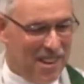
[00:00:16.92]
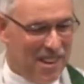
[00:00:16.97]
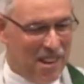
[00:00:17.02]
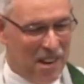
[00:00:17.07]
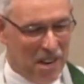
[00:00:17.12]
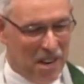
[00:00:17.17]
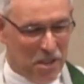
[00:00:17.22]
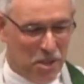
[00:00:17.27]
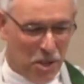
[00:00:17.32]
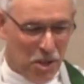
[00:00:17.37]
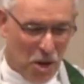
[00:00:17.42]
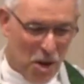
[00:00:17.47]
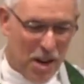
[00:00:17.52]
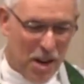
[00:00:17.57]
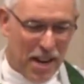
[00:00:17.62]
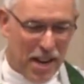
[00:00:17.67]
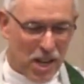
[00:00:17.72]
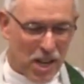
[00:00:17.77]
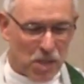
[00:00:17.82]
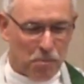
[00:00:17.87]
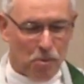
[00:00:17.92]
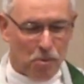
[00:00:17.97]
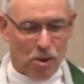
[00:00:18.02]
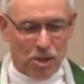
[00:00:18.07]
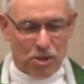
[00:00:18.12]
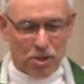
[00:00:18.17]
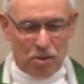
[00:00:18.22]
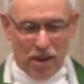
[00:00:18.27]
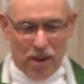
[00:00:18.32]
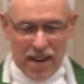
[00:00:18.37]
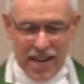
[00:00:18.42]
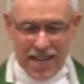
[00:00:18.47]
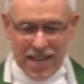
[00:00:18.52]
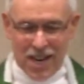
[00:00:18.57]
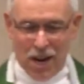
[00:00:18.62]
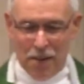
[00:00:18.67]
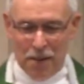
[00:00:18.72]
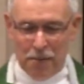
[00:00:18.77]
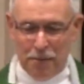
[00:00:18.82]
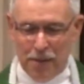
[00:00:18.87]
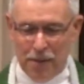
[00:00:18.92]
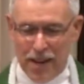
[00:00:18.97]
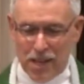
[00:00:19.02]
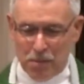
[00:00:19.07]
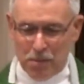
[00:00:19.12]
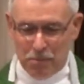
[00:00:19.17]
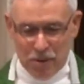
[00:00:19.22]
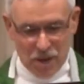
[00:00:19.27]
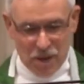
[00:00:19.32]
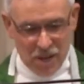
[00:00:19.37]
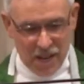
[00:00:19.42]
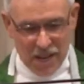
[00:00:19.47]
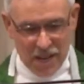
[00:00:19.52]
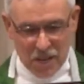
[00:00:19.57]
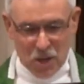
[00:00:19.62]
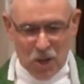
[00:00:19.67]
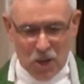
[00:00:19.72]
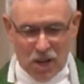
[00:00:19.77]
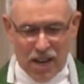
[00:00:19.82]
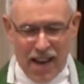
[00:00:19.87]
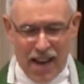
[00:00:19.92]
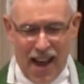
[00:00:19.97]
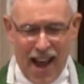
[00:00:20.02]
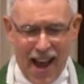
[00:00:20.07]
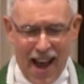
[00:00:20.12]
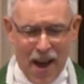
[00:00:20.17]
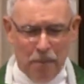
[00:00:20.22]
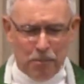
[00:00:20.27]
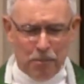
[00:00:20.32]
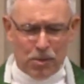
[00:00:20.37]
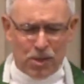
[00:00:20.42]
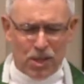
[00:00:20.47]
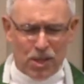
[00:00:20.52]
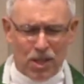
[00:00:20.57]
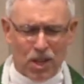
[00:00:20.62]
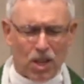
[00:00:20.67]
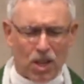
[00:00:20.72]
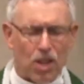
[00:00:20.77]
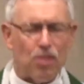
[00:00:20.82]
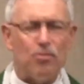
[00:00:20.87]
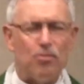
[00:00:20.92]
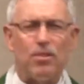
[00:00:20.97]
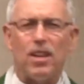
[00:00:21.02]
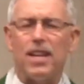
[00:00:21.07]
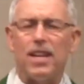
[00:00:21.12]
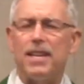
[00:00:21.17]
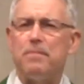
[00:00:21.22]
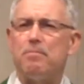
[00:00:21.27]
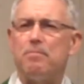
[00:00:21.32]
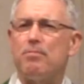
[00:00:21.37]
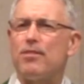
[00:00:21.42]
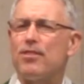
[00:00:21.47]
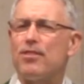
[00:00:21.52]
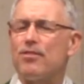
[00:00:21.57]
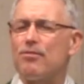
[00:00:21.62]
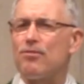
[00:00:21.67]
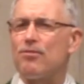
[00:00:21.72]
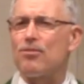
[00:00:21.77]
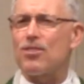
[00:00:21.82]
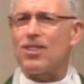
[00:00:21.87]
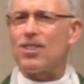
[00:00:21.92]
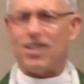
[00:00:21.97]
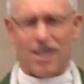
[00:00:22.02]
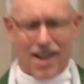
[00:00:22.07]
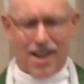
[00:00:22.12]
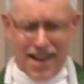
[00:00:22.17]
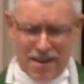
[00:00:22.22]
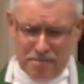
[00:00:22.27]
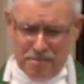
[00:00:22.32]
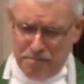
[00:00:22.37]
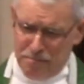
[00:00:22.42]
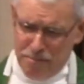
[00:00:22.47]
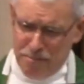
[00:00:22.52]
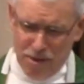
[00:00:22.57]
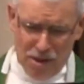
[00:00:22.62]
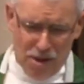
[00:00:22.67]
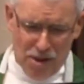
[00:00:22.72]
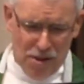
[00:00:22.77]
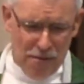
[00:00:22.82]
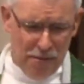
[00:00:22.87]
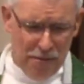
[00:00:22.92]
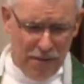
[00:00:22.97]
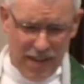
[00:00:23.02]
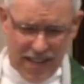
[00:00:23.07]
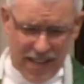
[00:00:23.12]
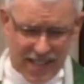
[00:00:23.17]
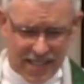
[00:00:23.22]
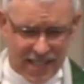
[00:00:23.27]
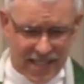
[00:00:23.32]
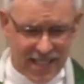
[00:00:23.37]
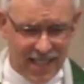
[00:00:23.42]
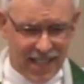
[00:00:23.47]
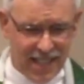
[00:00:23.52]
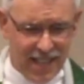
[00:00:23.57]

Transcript: A journey as portrayed on Facebook can look absolutely pure and perfect,